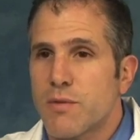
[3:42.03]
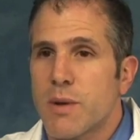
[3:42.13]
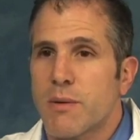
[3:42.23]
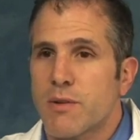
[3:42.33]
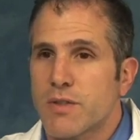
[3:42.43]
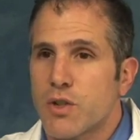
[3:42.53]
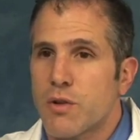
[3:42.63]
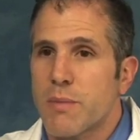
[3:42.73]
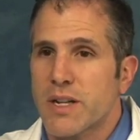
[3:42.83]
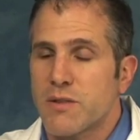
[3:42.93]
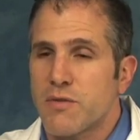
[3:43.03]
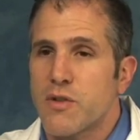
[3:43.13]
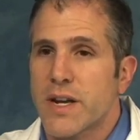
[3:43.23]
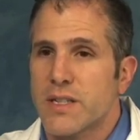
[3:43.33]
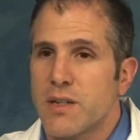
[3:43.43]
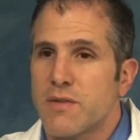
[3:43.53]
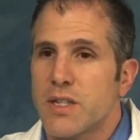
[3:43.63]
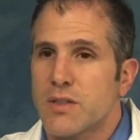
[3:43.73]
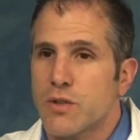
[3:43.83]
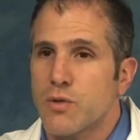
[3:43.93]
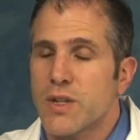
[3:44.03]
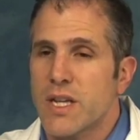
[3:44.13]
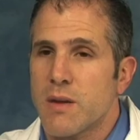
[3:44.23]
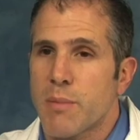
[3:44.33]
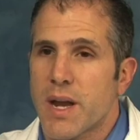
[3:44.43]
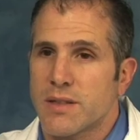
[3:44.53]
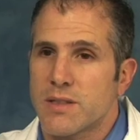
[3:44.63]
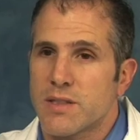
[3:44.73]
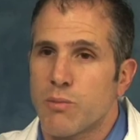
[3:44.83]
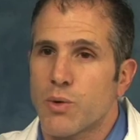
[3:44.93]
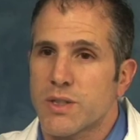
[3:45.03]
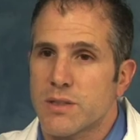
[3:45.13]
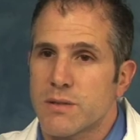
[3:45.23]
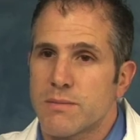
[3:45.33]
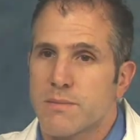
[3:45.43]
be able to return back to full activities, including impact in sports.